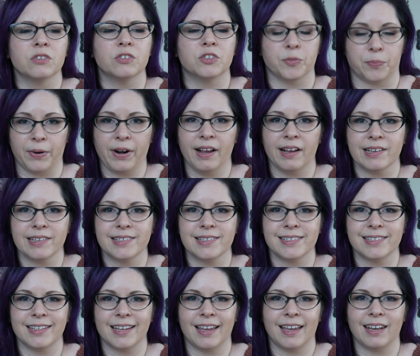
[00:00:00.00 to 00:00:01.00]

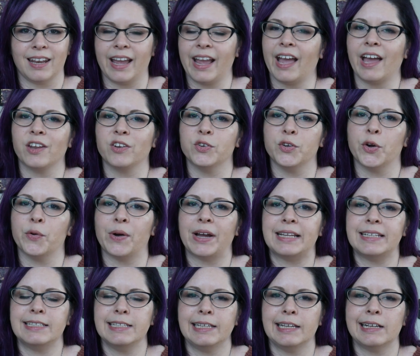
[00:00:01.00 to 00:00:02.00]
depressed and I had no
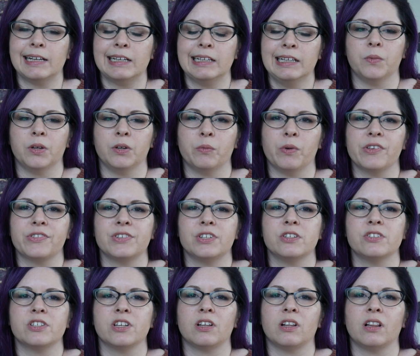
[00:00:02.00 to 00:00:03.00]
idea. It wasn't
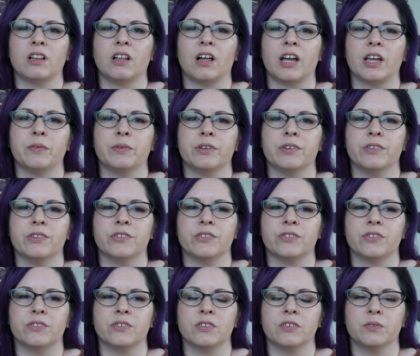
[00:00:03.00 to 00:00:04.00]
until I
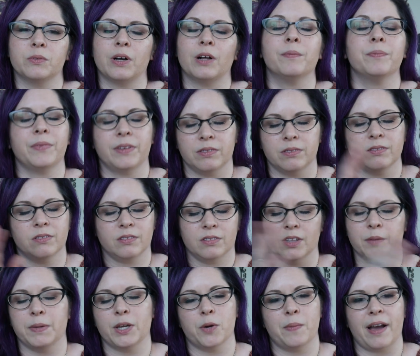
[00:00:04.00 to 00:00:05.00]
was, well,
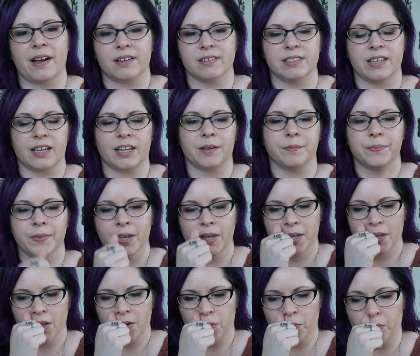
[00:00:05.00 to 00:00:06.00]
let me go back a second.
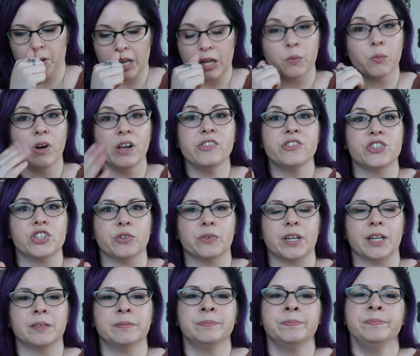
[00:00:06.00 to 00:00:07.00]
What I was
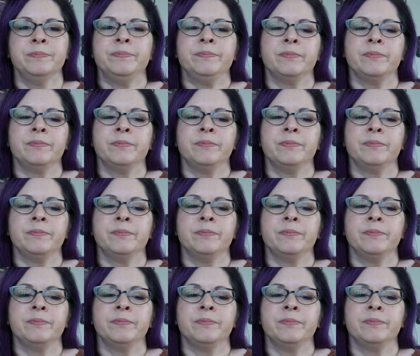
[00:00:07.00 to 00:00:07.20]
doing